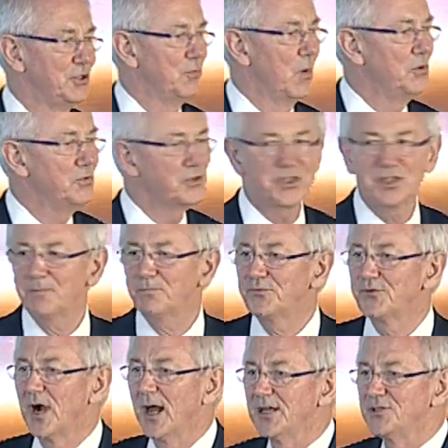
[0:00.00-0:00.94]
Won't
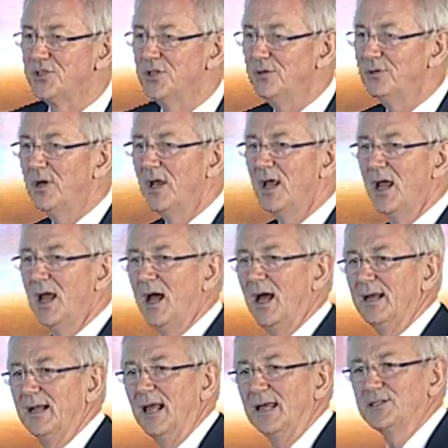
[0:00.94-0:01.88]
surprise you.
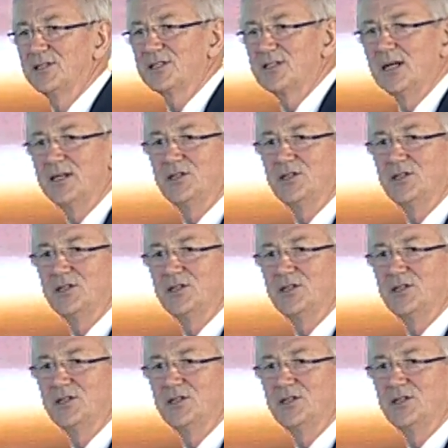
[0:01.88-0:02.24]
I'd like to say